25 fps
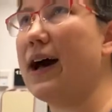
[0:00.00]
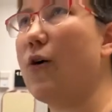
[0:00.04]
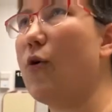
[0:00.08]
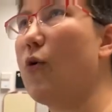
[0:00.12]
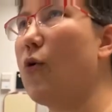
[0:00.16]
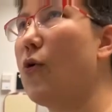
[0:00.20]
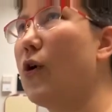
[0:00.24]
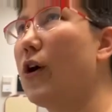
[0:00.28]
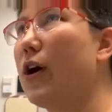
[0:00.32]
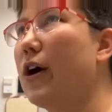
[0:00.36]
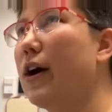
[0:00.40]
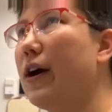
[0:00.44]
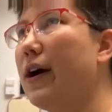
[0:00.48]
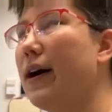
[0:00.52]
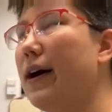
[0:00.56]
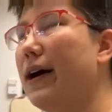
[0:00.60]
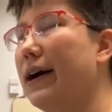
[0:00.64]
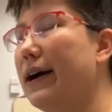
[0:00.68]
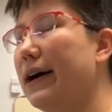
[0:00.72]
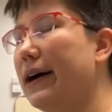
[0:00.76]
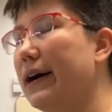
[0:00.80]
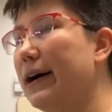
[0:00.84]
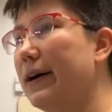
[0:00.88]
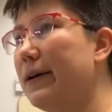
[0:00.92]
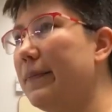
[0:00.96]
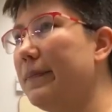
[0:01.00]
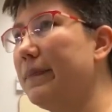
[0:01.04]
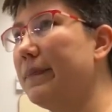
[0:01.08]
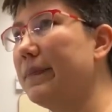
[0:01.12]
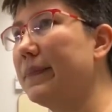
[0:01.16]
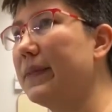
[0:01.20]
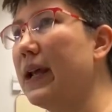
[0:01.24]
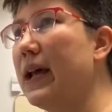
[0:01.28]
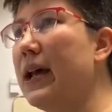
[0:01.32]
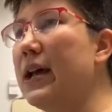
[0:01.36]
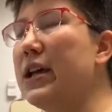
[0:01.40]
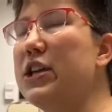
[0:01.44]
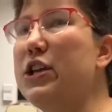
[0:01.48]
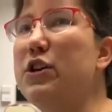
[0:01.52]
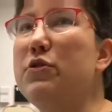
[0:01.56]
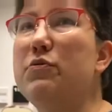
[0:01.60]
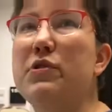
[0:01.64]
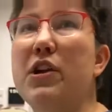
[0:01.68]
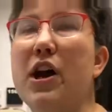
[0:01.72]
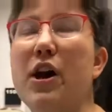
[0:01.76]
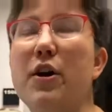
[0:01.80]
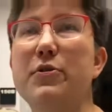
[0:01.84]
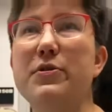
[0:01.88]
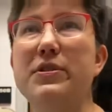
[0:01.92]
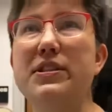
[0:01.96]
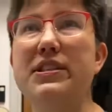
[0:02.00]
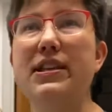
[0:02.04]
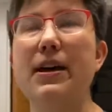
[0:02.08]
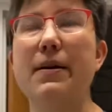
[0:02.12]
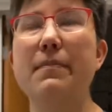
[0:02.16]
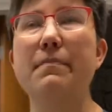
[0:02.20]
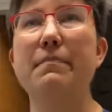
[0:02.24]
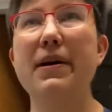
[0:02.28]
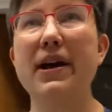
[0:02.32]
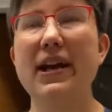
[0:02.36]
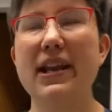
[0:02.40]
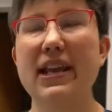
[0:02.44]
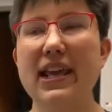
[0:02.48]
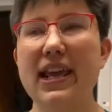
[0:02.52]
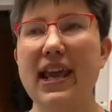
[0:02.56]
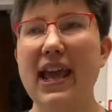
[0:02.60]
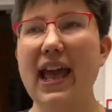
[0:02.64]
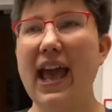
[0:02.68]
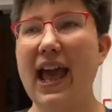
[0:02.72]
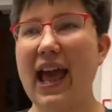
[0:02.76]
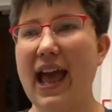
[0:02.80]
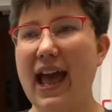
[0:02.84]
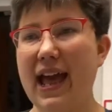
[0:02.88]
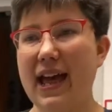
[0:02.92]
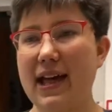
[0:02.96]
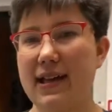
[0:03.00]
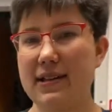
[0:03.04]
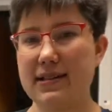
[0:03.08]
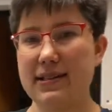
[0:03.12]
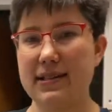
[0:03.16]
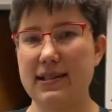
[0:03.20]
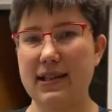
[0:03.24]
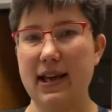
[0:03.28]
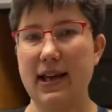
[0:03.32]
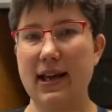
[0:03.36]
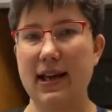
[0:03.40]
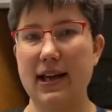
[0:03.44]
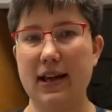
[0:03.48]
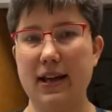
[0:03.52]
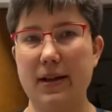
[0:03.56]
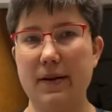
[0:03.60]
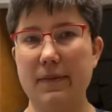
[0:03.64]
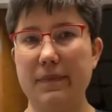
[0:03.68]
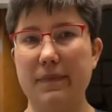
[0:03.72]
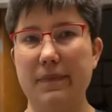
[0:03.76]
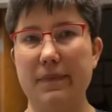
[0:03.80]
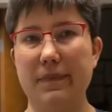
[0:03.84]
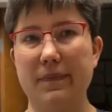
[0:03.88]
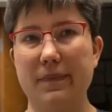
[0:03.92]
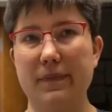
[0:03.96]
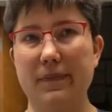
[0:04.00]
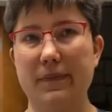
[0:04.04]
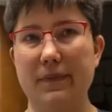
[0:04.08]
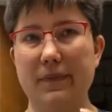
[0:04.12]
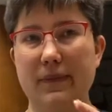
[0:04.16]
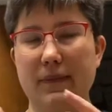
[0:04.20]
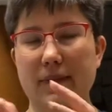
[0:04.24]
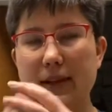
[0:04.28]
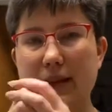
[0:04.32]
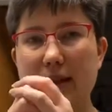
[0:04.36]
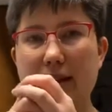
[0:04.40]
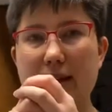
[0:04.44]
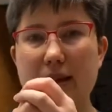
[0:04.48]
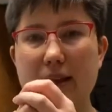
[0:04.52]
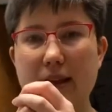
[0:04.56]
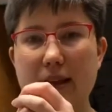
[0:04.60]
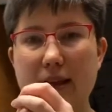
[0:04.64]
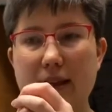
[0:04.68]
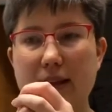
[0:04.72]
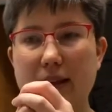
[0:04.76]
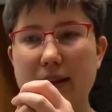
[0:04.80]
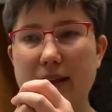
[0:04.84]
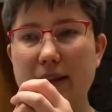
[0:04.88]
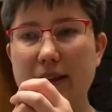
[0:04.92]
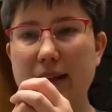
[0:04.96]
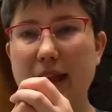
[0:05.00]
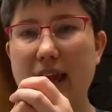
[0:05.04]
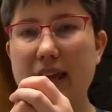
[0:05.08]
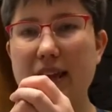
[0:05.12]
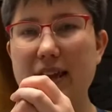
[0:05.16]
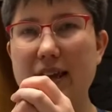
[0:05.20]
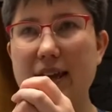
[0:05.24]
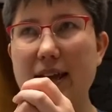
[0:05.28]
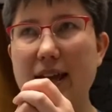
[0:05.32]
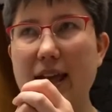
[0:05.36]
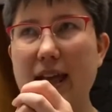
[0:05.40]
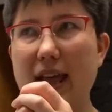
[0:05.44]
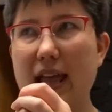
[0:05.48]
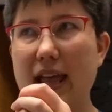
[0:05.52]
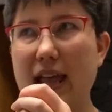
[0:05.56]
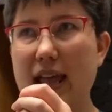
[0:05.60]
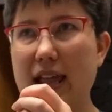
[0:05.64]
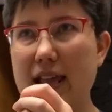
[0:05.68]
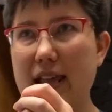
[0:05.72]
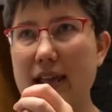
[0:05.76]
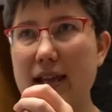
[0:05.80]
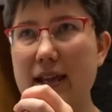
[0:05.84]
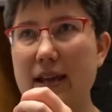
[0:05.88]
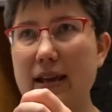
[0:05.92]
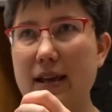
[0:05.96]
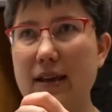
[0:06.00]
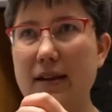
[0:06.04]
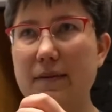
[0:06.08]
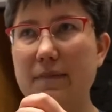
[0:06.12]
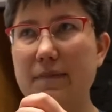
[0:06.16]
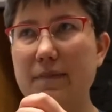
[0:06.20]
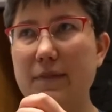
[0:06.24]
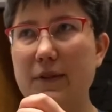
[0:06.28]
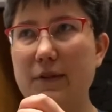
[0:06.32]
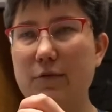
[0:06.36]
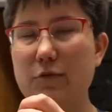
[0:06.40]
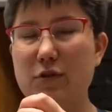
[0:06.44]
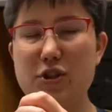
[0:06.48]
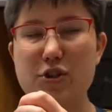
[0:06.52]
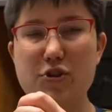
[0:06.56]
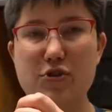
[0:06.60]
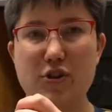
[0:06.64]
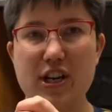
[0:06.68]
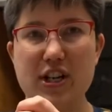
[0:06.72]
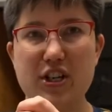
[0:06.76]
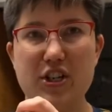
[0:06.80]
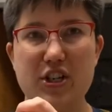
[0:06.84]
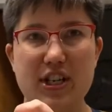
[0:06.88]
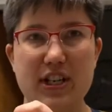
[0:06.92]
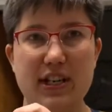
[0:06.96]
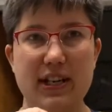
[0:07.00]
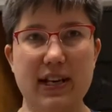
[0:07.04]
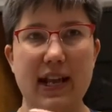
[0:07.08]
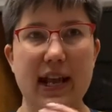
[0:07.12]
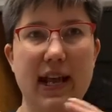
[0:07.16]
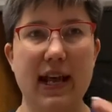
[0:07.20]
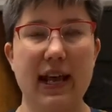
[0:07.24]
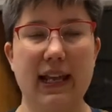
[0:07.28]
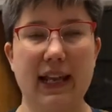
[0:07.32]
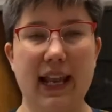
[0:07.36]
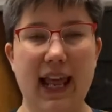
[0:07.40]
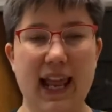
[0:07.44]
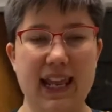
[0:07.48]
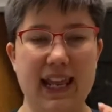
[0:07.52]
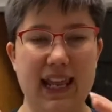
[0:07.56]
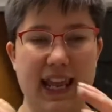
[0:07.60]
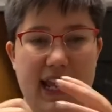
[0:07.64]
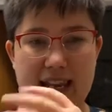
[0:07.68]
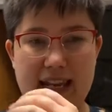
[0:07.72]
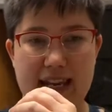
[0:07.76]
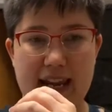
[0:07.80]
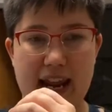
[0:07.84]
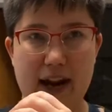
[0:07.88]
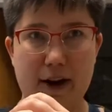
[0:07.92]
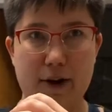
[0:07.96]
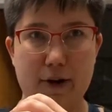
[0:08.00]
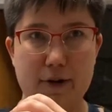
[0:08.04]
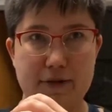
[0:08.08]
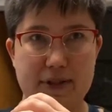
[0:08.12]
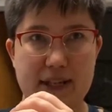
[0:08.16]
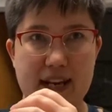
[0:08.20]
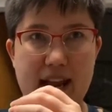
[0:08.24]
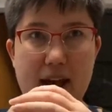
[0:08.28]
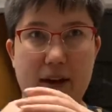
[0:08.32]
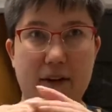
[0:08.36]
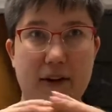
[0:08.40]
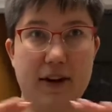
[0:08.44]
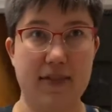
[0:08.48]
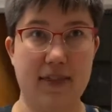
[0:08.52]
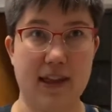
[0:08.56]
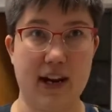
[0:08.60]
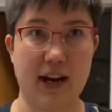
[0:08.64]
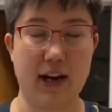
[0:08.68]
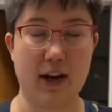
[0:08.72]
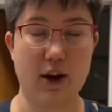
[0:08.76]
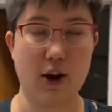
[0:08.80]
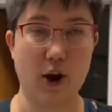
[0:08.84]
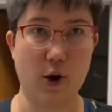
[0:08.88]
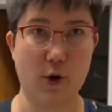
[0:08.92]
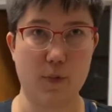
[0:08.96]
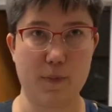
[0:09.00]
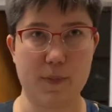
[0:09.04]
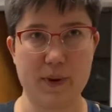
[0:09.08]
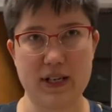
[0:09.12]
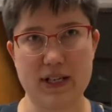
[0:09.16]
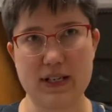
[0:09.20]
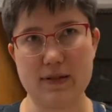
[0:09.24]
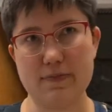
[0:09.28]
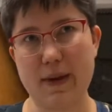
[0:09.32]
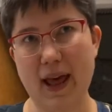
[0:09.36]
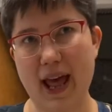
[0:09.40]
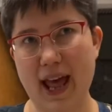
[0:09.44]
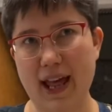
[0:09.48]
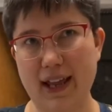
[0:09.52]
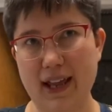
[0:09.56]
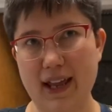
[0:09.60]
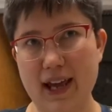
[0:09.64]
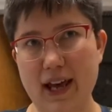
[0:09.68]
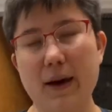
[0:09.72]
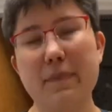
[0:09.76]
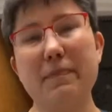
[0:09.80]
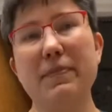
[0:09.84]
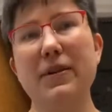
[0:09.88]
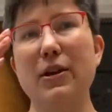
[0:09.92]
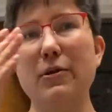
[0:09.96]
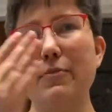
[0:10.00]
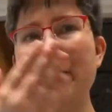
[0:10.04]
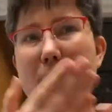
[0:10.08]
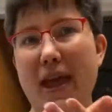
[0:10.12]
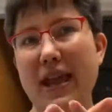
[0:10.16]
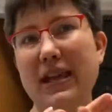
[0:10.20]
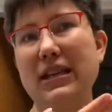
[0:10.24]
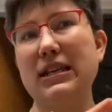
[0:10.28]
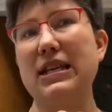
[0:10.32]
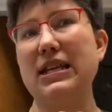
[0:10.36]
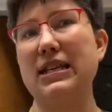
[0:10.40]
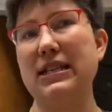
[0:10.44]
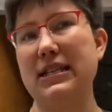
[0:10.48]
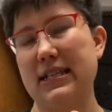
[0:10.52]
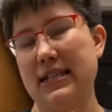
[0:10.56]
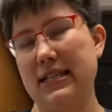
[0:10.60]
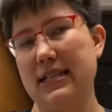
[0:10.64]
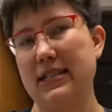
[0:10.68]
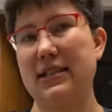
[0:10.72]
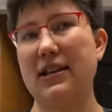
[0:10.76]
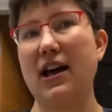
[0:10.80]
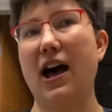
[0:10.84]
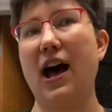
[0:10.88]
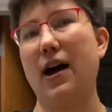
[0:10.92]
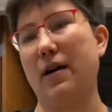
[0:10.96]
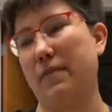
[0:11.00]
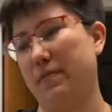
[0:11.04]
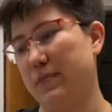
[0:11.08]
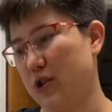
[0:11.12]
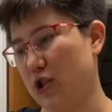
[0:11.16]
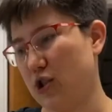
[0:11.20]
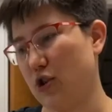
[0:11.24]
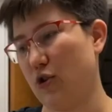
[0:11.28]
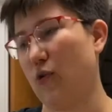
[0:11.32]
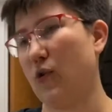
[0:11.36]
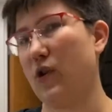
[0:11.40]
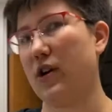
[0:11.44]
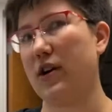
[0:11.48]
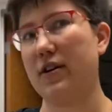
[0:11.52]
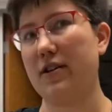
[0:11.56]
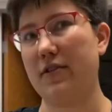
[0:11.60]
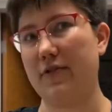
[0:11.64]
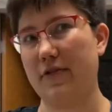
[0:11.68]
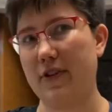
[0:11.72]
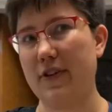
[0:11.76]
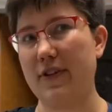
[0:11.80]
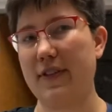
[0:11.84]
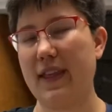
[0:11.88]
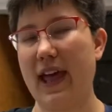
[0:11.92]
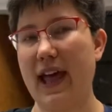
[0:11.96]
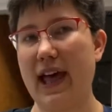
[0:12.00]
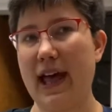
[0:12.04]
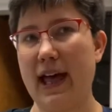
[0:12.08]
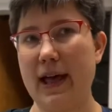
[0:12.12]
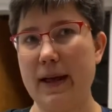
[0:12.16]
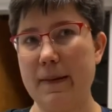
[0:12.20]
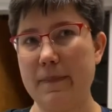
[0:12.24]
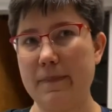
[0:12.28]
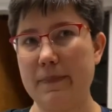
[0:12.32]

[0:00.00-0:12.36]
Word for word: or um, you know somebody has um, like a restriction, like it narrows down and then it opens back up, you may need to stop short for that.